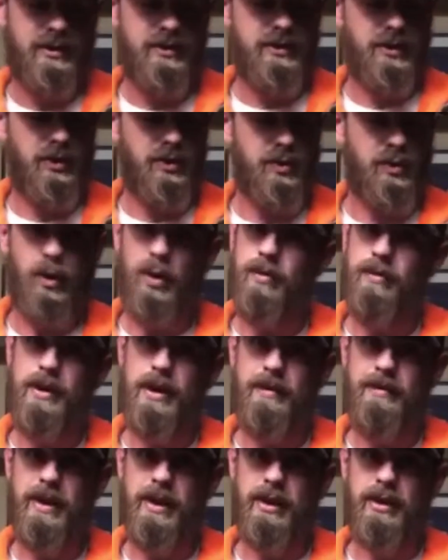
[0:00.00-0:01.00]
Don't quote me,
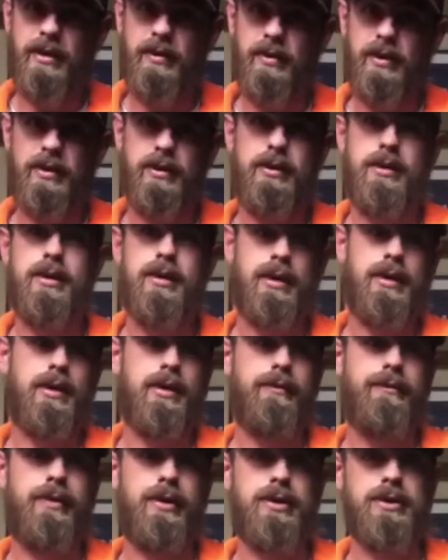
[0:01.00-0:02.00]
I'm not good with
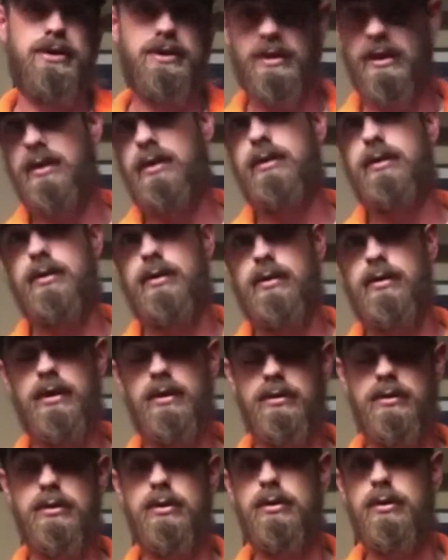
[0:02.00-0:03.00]
conversions. I
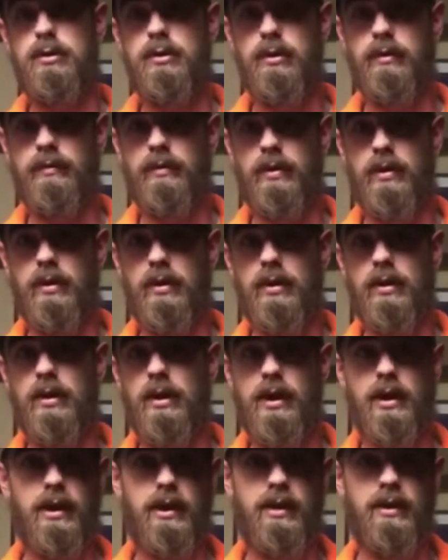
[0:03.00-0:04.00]
use Google
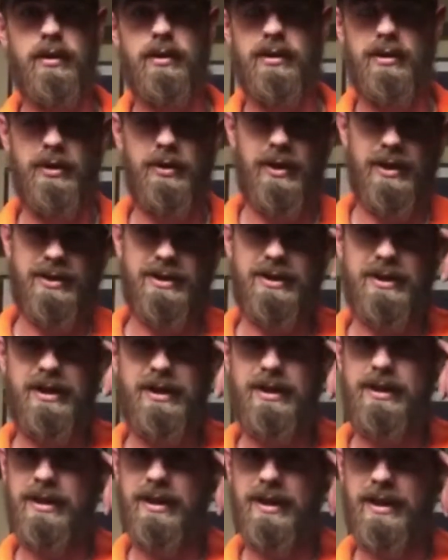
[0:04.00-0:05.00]
for
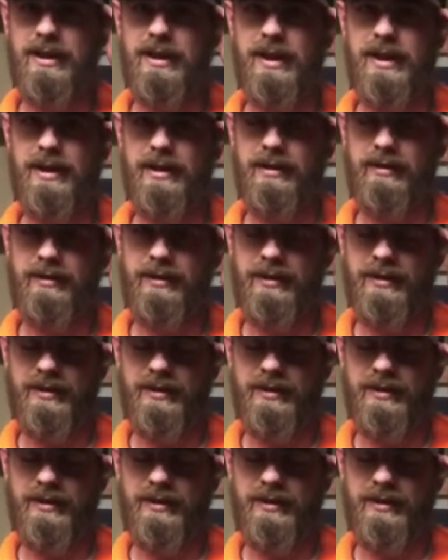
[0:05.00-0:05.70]
USD to Canadian